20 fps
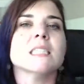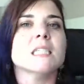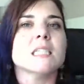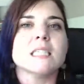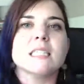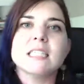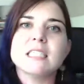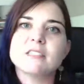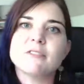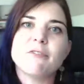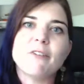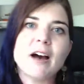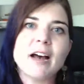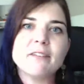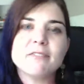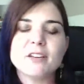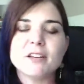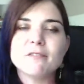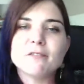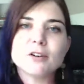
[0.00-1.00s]
these
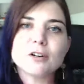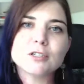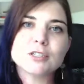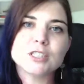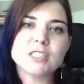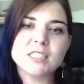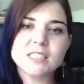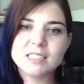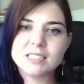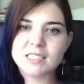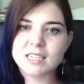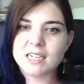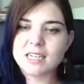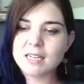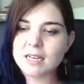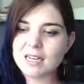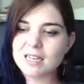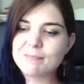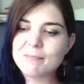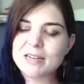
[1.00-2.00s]
5 conversion
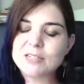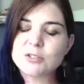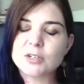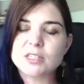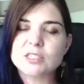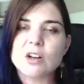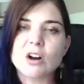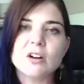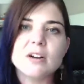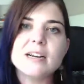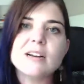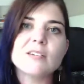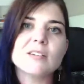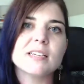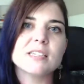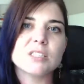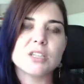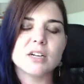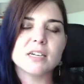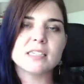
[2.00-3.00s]
metrics aren't
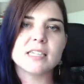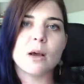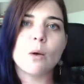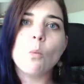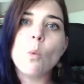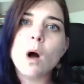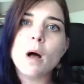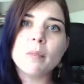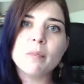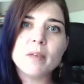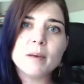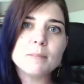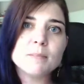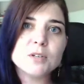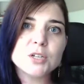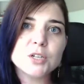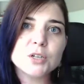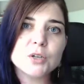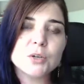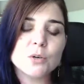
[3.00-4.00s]
nearly as good as I want them
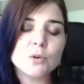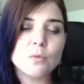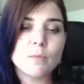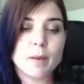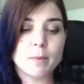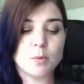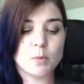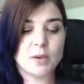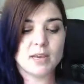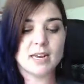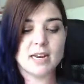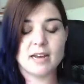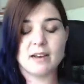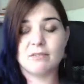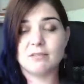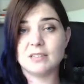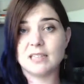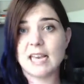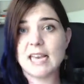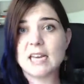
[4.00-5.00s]
to, maybe we can
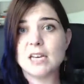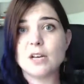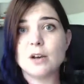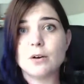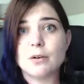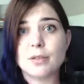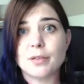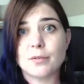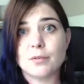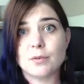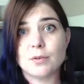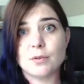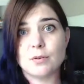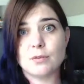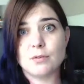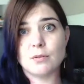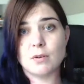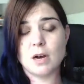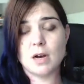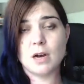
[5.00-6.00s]
have Lane go
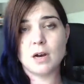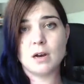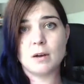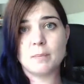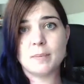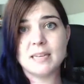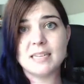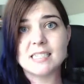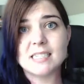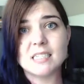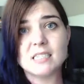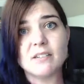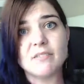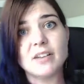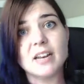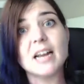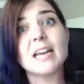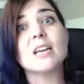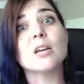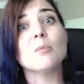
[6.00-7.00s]
through pieces of
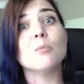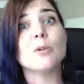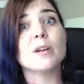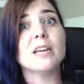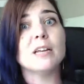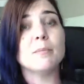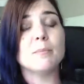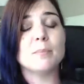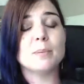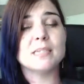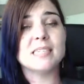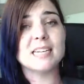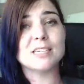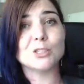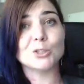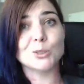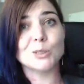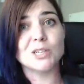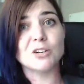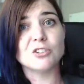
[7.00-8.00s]
it. I could bring in
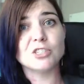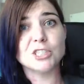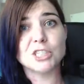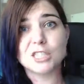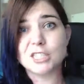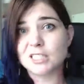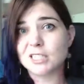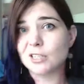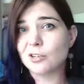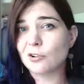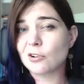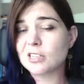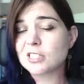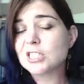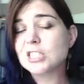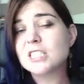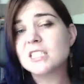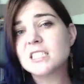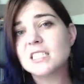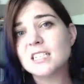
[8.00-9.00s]
potentially Justin
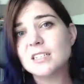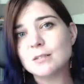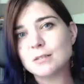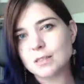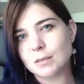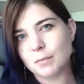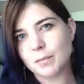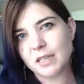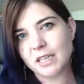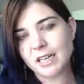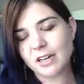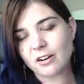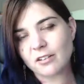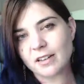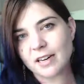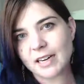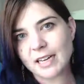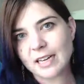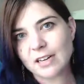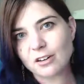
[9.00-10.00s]
Christensen, who's a millionaire
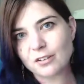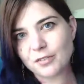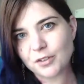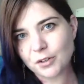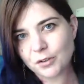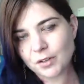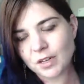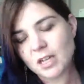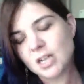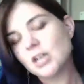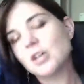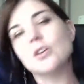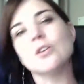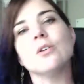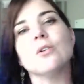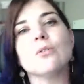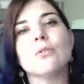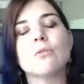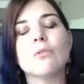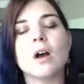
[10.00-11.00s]
that I interviewed,
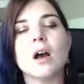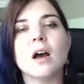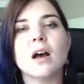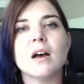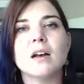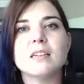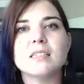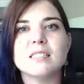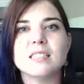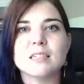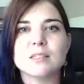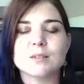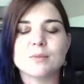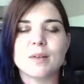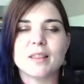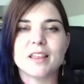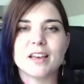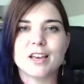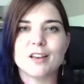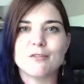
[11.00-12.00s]
who deals
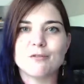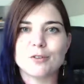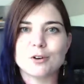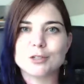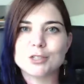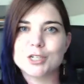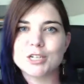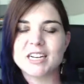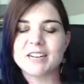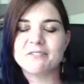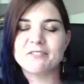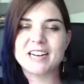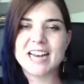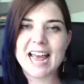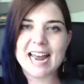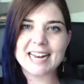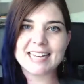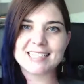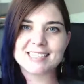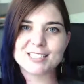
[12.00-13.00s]
with
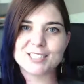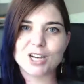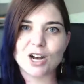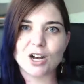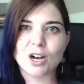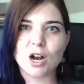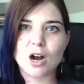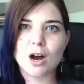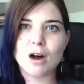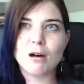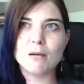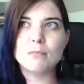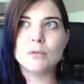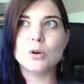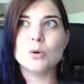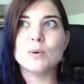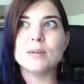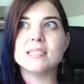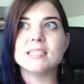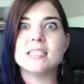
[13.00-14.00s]
conversionfanatics.com,
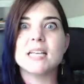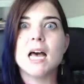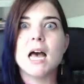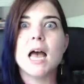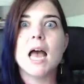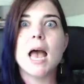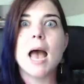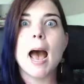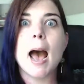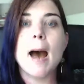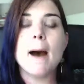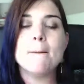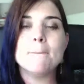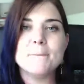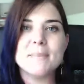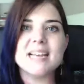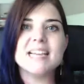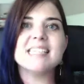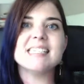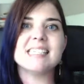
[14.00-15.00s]
who is
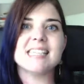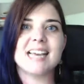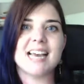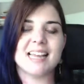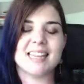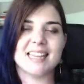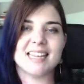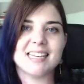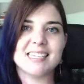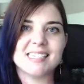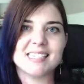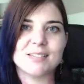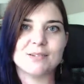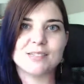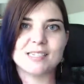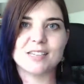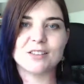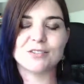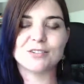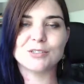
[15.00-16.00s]
amazing at this. He
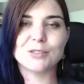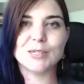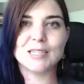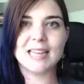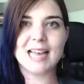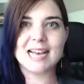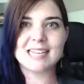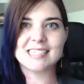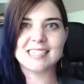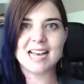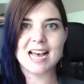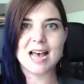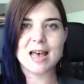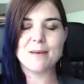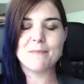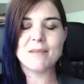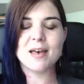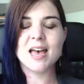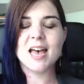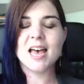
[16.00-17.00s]
was at the retreat last
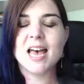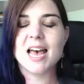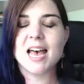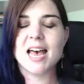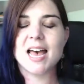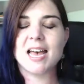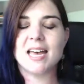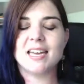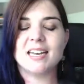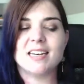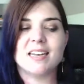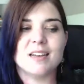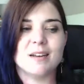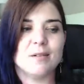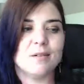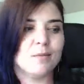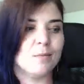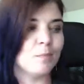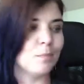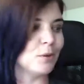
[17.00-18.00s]
time and
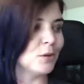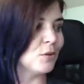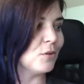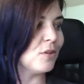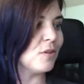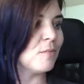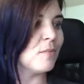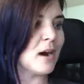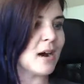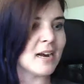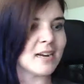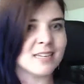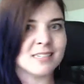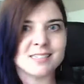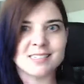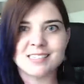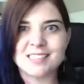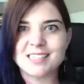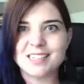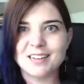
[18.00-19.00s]
blew the
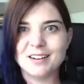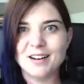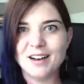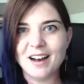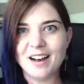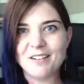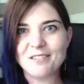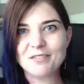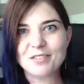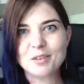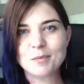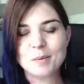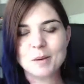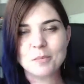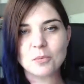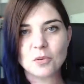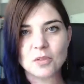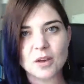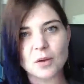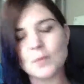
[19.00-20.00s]
minds of the
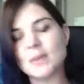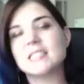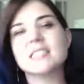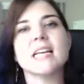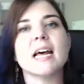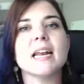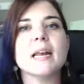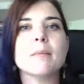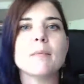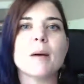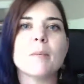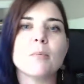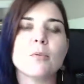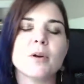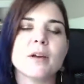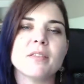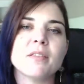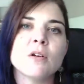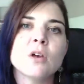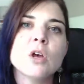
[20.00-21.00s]
people that we set him up
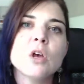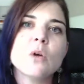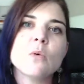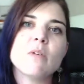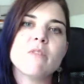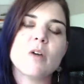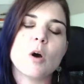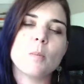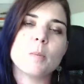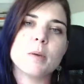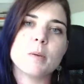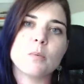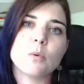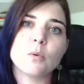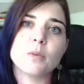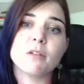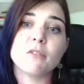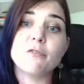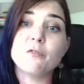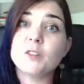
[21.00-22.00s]
with. We've helped people
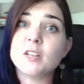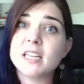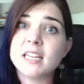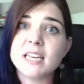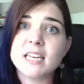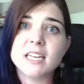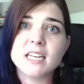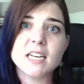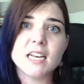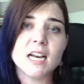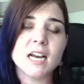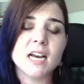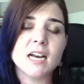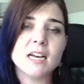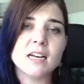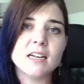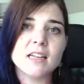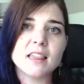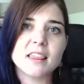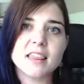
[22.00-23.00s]
with affiliate
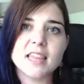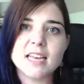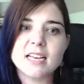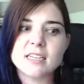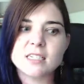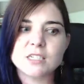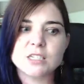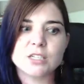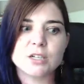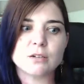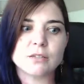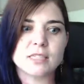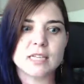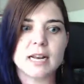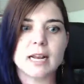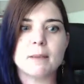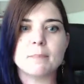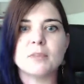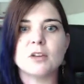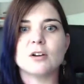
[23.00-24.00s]
things, so
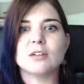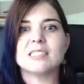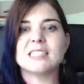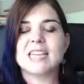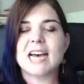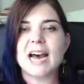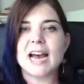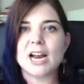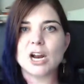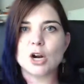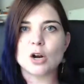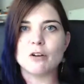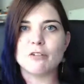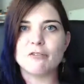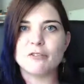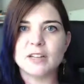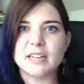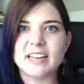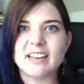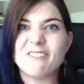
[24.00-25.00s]
setting up their entire
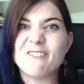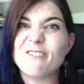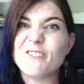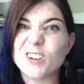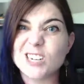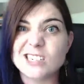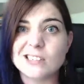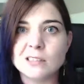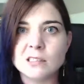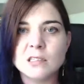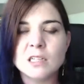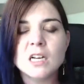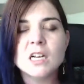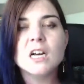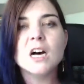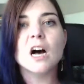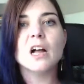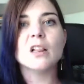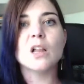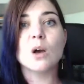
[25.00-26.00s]
affiliate funnel
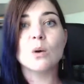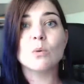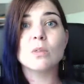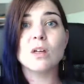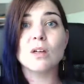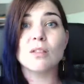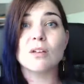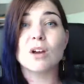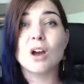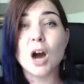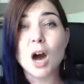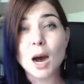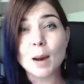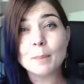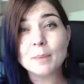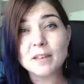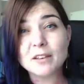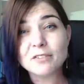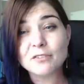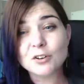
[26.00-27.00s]
along with all the
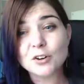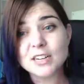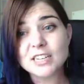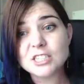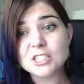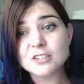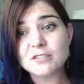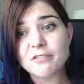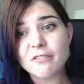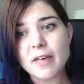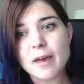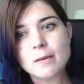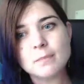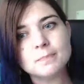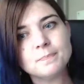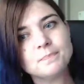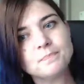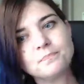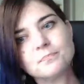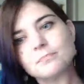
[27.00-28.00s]
copy for each of
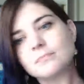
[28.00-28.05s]
them.